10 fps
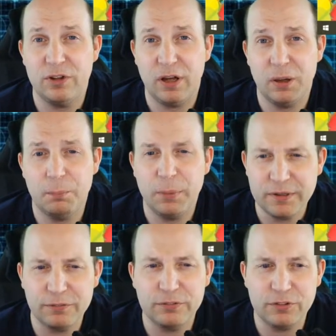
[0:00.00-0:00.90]
uh, but
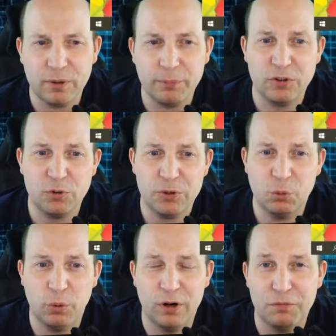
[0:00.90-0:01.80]
definitely something to be
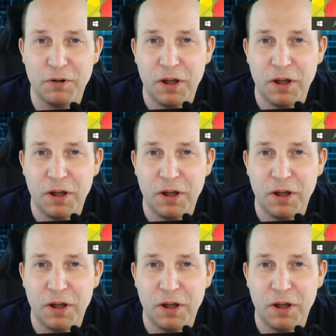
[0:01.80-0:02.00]
aware of.